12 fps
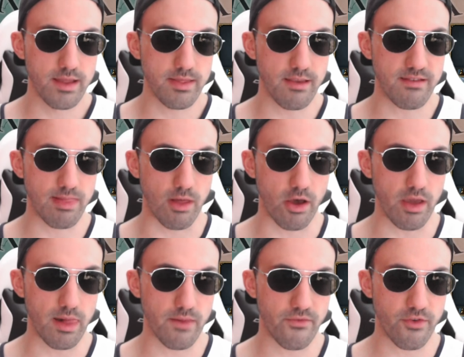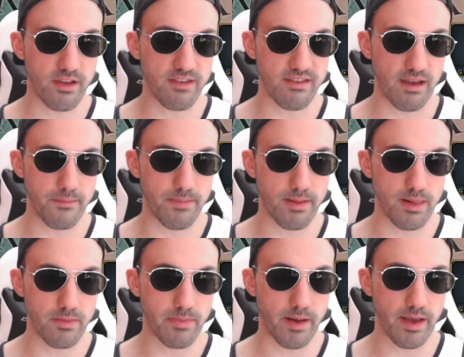disloyal, for example,
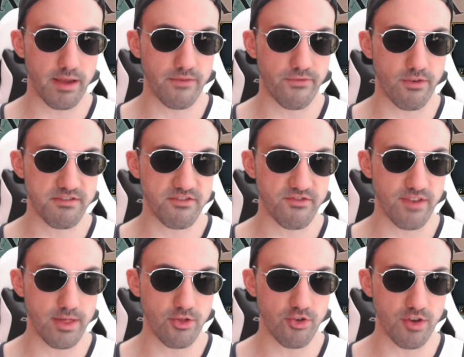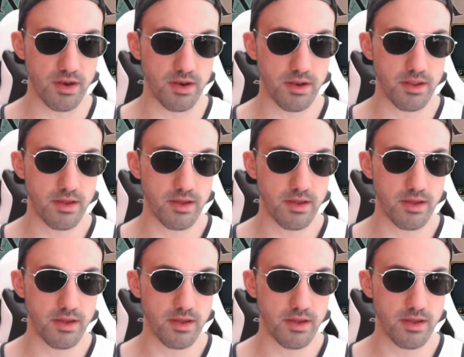by enforcing religion